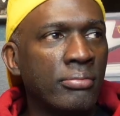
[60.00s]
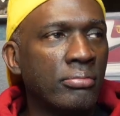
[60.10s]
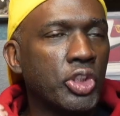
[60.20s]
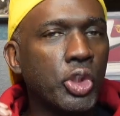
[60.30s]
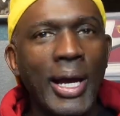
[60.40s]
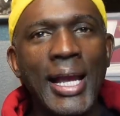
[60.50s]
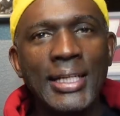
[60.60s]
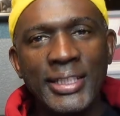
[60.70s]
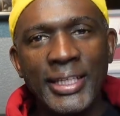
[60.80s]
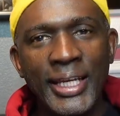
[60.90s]
trying to
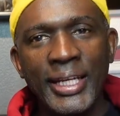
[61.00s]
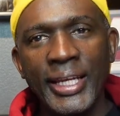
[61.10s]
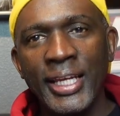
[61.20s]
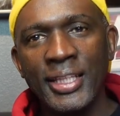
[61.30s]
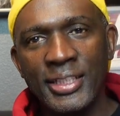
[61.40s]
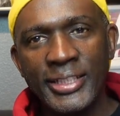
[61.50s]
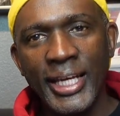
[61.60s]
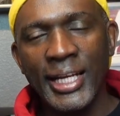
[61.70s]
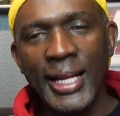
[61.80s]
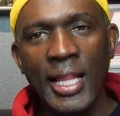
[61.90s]
get in the
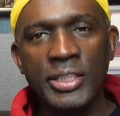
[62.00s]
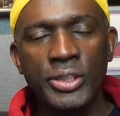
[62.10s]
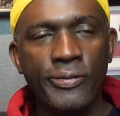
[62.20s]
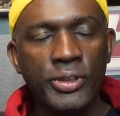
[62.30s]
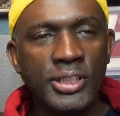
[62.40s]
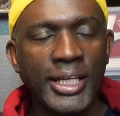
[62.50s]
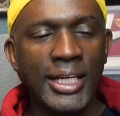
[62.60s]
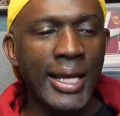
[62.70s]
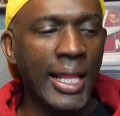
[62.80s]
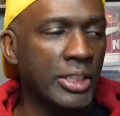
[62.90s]

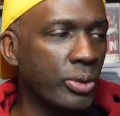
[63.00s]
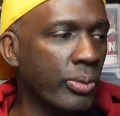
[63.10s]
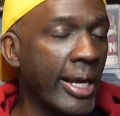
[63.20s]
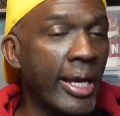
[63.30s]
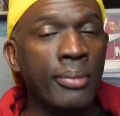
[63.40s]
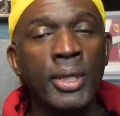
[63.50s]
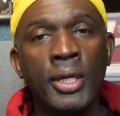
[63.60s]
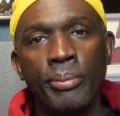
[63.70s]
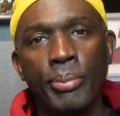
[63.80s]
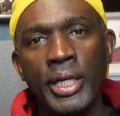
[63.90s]
technology realm,
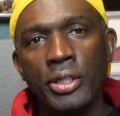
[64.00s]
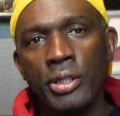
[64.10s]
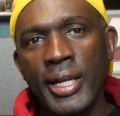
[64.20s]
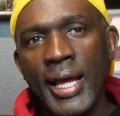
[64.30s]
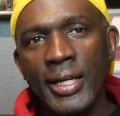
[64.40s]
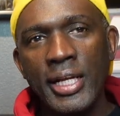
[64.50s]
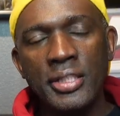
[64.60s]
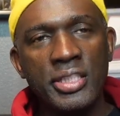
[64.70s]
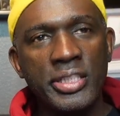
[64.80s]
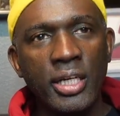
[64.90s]
but you're not
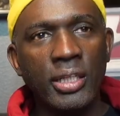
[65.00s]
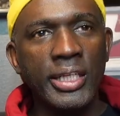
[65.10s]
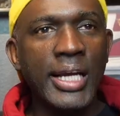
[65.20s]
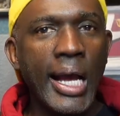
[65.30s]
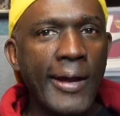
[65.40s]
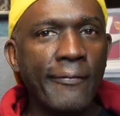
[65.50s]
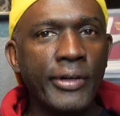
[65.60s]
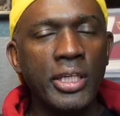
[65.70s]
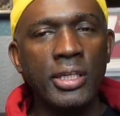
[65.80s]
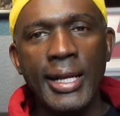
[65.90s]
necessarily
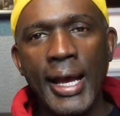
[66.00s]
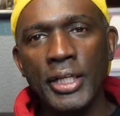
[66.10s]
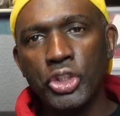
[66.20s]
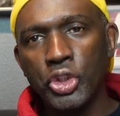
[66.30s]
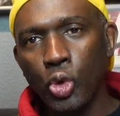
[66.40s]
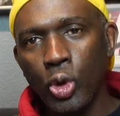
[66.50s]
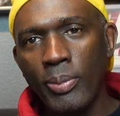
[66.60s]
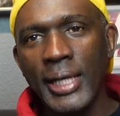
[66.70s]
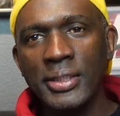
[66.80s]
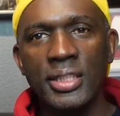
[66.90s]
confident, you're not sure
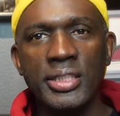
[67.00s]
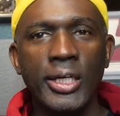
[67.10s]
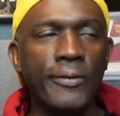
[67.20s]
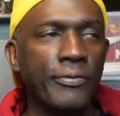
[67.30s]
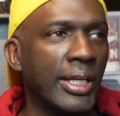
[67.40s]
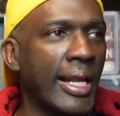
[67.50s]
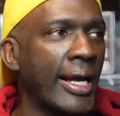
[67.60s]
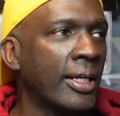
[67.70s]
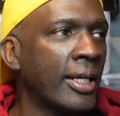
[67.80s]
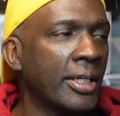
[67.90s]
about yourself, you're not
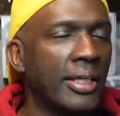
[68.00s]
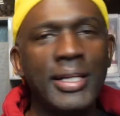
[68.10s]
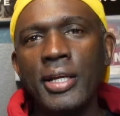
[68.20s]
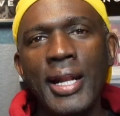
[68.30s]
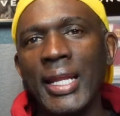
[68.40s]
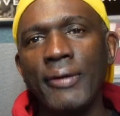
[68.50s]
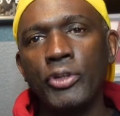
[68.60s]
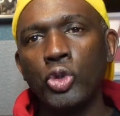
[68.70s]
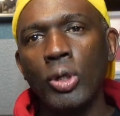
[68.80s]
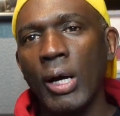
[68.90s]
even
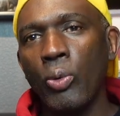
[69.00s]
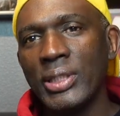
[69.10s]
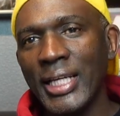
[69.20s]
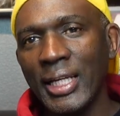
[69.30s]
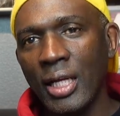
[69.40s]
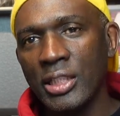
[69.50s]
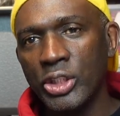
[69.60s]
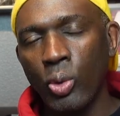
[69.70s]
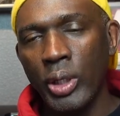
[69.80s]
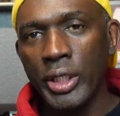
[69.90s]
sure about what technology you
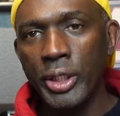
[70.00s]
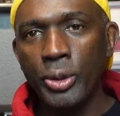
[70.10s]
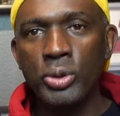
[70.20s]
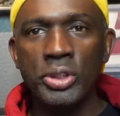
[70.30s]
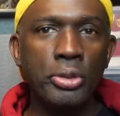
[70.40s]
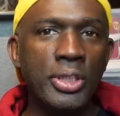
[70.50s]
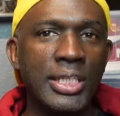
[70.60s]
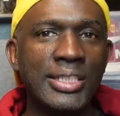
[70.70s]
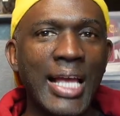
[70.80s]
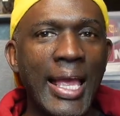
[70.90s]
want to use, and you just
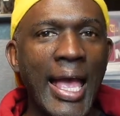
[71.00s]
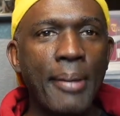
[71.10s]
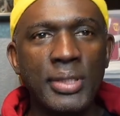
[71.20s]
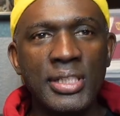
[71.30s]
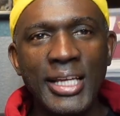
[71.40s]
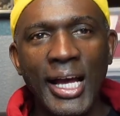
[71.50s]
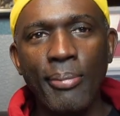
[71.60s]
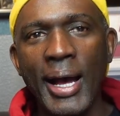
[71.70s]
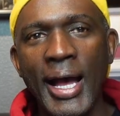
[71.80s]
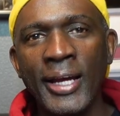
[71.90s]
happen to stop
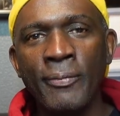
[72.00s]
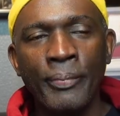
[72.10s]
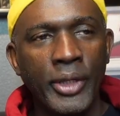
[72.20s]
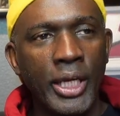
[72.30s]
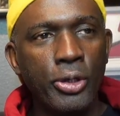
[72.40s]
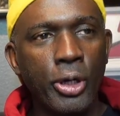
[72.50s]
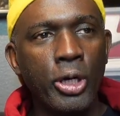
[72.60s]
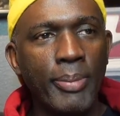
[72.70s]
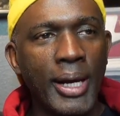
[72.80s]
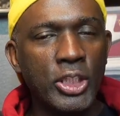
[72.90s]
by and you heard
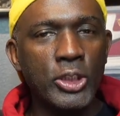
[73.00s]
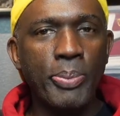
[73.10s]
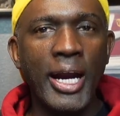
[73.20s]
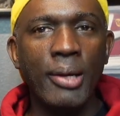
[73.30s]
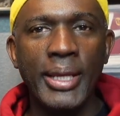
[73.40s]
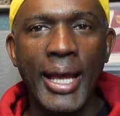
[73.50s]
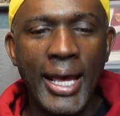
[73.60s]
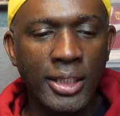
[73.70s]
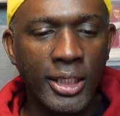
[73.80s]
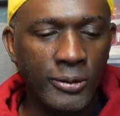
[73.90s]
about this Power BI
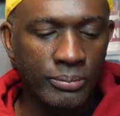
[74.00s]
thing.